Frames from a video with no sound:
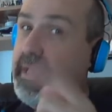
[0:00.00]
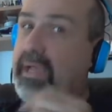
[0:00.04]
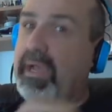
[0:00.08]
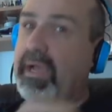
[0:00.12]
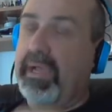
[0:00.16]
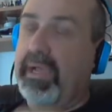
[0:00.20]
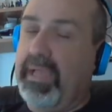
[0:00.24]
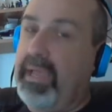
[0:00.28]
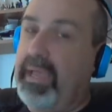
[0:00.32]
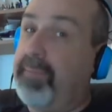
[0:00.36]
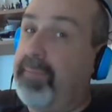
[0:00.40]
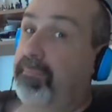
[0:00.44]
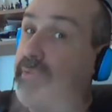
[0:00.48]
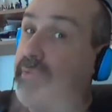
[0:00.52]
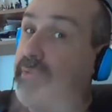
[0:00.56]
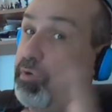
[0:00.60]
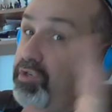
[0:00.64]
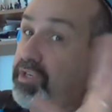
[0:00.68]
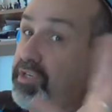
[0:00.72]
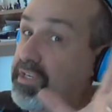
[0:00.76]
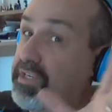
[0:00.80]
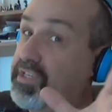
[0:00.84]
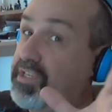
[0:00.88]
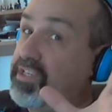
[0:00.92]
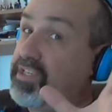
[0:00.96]
Again,
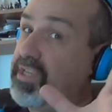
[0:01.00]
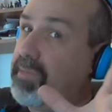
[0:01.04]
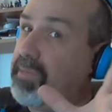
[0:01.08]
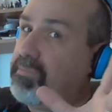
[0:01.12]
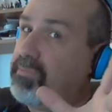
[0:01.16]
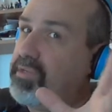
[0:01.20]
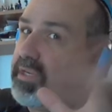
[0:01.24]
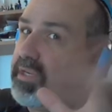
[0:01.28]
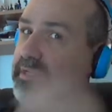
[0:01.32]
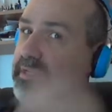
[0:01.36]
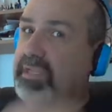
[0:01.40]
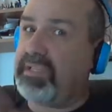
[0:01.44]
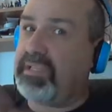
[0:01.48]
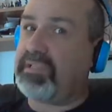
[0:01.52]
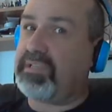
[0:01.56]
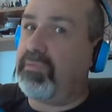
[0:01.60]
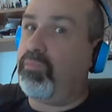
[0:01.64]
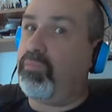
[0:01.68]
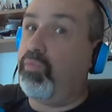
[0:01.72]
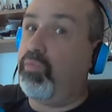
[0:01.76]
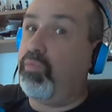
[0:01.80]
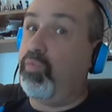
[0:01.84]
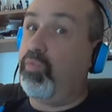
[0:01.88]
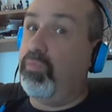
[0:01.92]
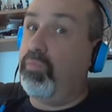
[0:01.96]
broaching a subject that's a
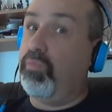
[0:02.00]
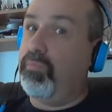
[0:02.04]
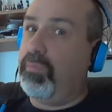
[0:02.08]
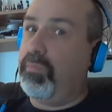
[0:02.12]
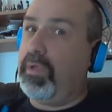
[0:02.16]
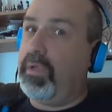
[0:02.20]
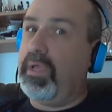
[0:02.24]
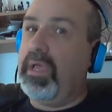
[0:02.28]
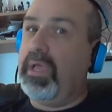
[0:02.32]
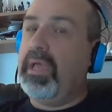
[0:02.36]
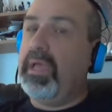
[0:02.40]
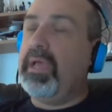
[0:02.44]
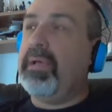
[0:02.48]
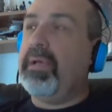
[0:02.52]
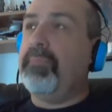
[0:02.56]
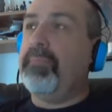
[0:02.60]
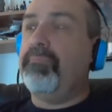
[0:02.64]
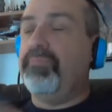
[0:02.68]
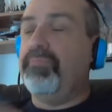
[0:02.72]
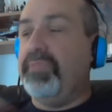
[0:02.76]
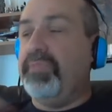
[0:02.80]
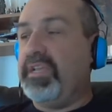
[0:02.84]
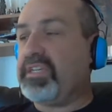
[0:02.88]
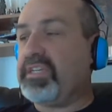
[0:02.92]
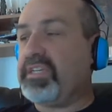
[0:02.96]

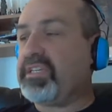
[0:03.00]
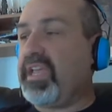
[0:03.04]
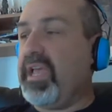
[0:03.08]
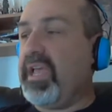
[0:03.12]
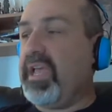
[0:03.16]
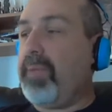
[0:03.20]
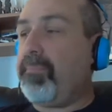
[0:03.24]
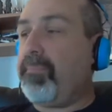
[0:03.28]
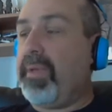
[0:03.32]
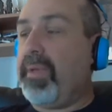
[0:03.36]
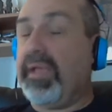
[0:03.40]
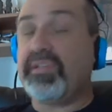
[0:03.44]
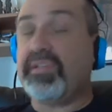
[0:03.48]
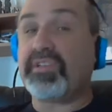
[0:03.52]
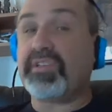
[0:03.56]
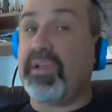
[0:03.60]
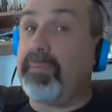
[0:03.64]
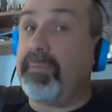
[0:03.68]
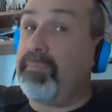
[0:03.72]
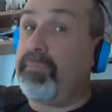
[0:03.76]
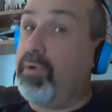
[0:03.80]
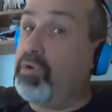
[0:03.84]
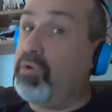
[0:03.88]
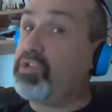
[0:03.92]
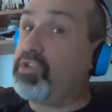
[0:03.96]
this campaign is going
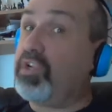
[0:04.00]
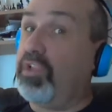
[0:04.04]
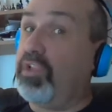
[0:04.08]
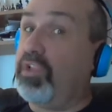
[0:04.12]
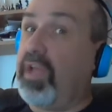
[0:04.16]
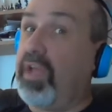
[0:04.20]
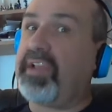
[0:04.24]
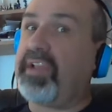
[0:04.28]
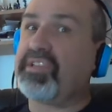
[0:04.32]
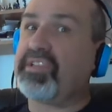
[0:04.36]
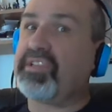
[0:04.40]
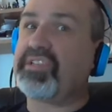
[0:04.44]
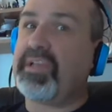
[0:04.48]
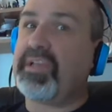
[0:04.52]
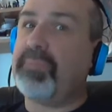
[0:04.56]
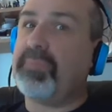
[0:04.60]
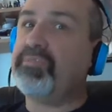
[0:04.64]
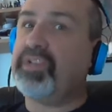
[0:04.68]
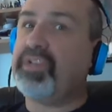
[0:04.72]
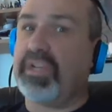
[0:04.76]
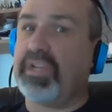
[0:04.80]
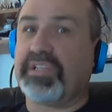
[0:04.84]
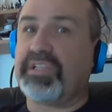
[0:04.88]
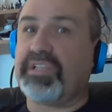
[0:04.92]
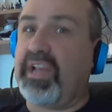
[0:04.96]
to broach a lot of
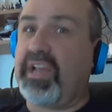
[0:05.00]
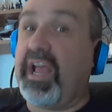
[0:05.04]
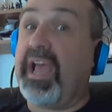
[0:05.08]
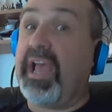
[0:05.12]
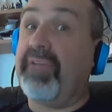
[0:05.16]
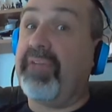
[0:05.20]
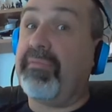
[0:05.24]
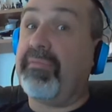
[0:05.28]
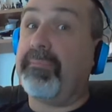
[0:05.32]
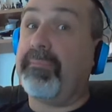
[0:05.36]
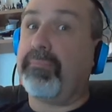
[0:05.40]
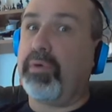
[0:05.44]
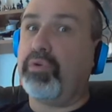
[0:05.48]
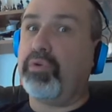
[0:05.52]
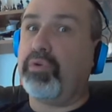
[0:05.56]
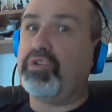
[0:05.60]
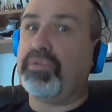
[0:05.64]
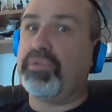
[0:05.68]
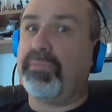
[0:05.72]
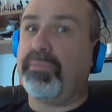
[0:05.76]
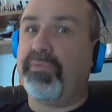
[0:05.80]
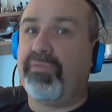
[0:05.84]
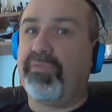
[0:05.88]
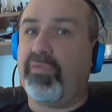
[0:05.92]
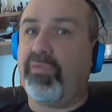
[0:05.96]
subjects that I haven't
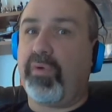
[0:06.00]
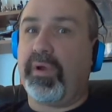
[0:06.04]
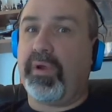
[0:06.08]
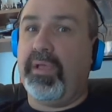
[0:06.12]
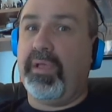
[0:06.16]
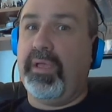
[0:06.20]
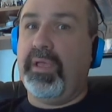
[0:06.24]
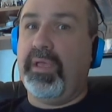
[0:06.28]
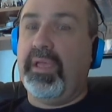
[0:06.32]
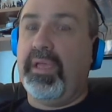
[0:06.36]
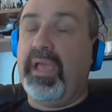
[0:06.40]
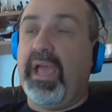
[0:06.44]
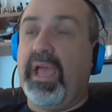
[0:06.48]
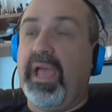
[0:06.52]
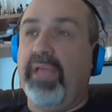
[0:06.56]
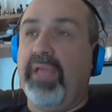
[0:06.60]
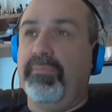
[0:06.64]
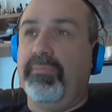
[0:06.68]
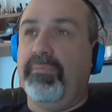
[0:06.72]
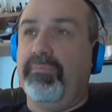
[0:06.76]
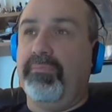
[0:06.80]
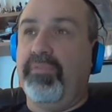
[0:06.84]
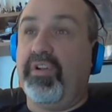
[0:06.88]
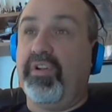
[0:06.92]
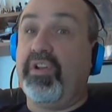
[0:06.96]
broached before,
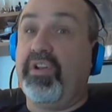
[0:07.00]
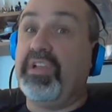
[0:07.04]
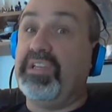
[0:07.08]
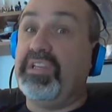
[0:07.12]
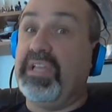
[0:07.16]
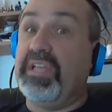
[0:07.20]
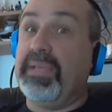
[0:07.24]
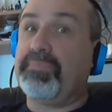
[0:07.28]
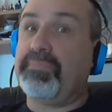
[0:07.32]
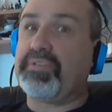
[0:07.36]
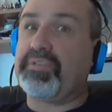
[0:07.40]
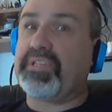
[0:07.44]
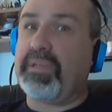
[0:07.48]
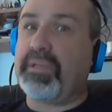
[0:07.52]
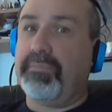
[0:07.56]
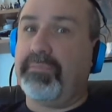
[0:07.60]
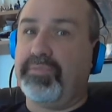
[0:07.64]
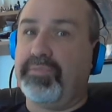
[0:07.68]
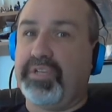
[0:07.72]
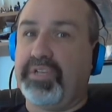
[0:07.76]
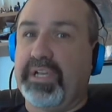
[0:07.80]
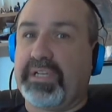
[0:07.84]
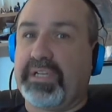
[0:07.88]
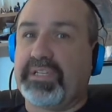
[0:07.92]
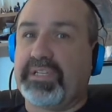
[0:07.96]
and very deep
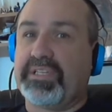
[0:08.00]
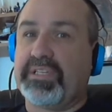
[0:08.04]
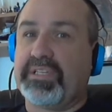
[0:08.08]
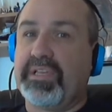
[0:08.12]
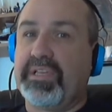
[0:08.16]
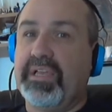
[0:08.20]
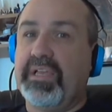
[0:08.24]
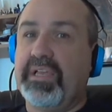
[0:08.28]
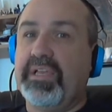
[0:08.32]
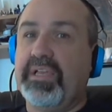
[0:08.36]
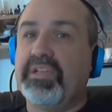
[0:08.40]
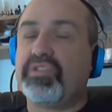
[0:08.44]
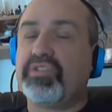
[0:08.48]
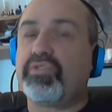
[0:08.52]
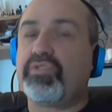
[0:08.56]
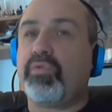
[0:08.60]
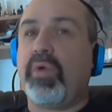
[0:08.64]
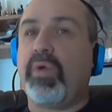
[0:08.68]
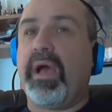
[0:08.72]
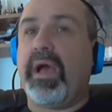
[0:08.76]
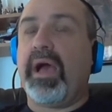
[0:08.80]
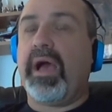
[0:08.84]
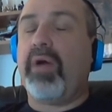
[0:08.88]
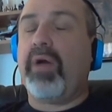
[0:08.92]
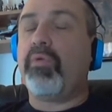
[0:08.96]
subjects. So
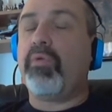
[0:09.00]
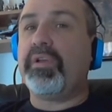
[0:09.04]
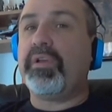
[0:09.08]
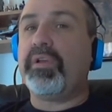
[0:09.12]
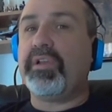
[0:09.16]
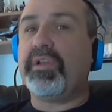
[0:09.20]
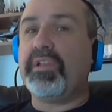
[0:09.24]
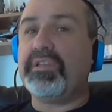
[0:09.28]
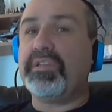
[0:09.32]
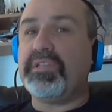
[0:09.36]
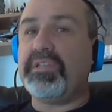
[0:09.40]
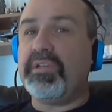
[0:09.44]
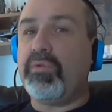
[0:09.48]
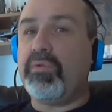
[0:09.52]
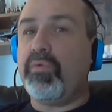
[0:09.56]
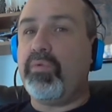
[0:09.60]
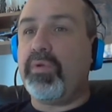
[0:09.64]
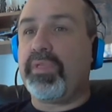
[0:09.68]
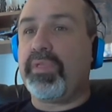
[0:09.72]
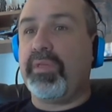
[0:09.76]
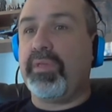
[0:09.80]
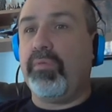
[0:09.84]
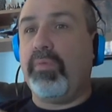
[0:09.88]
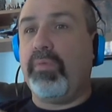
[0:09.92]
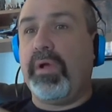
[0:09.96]
how are we going to deal
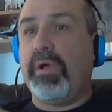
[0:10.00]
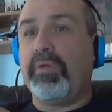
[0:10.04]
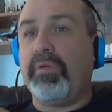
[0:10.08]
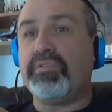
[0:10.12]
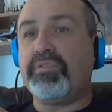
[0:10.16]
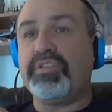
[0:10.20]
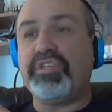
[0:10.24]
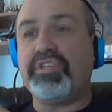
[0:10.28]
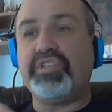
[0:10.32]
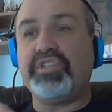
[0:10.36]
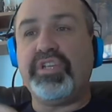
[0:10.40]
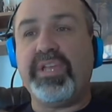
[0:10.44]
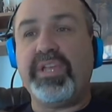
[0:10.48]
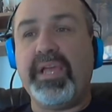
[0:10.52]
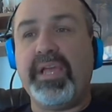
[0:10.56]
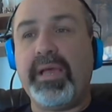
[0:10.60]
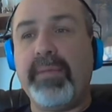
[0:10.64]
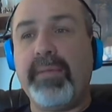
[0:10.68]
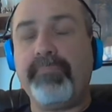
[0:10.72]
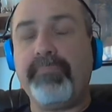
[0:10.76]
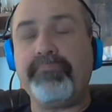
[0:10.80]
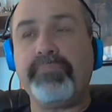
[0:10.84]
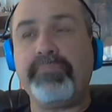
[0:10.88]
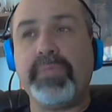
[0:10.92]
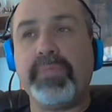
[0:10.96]
with it? Well, as a
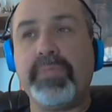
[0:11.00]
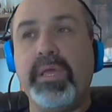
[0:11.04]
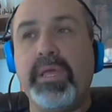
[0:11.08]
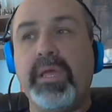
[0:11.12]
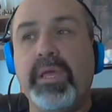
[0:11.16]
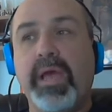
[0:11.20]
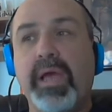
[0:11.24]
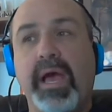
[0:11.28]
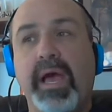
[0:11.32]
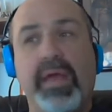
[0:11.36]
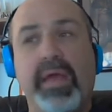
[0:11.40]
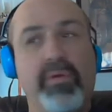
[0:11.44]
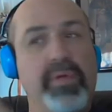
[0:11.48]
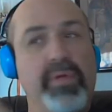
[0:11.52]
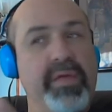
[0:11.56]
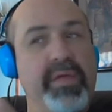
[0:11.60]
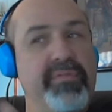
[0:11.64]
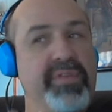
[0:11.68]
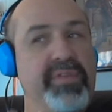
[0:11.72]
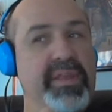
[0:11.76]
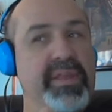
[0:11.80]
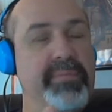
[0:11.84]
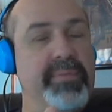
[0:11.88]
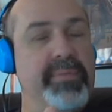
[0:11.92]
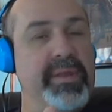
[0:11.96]
GM, I don't have
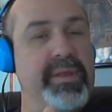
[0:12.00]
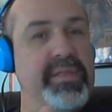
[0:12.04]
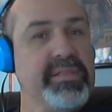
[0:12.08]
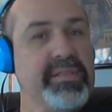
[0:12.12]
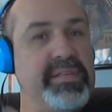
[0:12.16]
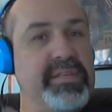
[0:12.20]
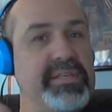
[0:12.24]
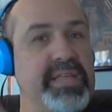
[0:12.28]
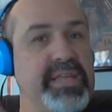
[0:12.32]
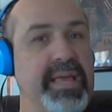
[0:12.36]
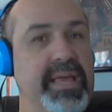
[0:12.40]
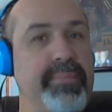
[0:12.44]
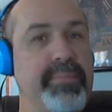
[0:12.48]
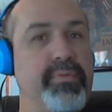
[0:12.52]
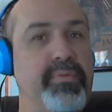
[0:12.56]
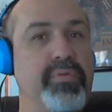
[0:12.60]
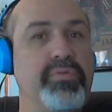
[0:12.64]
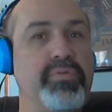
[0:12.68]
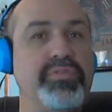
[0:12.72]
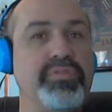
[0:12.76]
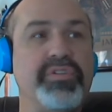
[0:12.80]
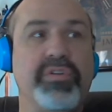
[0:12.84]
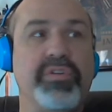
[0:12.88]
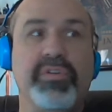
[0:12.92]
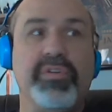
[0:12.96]
anybody at the table
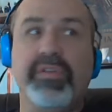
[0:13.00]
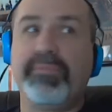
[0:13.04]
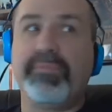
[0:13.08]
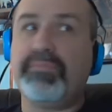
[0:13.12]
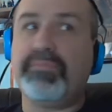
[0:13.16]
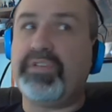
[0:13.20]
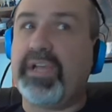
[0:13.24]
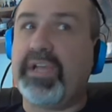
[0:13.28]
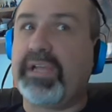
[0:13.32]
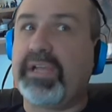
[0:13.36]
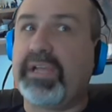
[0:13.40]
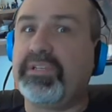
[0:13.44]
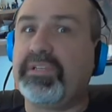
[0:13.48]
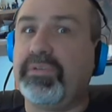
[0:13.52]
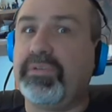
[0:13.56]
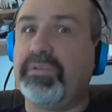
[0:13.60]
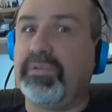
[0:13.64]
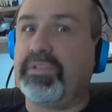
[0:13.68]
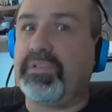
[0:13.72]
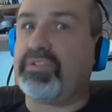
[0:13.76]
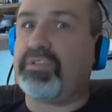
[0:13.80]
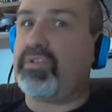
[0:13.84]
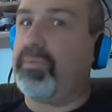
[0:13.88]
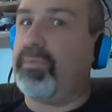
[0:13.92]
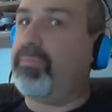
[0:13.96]
who's going to object to
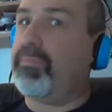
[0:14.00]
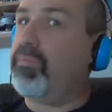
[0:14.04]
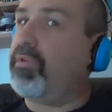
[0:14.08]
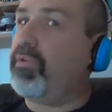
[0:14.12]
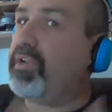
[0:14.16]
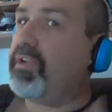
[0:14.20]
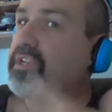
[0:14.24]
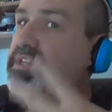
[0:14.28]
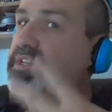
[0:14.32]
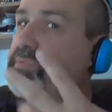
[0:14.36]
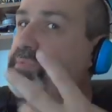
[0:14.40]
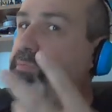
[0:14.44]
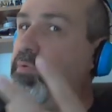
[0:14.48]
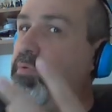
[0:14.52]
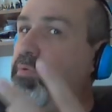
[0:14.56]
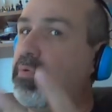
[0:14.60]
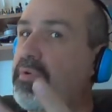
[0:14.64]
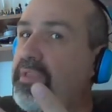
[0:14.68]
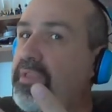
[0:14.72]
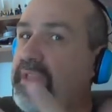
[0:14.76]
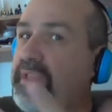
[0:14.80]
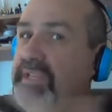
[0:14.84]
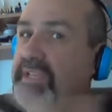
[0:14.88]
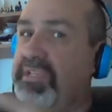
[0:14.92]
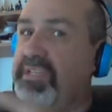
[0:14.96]
it, so I'm going to
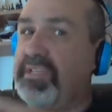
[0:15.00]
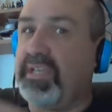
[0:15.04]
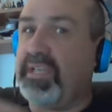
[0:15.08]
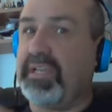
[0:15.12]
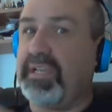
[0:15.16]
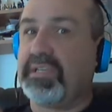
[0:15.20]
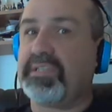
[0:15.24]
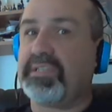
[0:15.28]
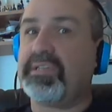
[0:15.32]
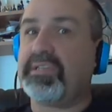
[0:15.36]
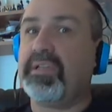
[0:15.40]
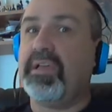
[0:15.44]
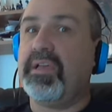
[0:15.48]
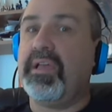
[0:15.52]
explore these things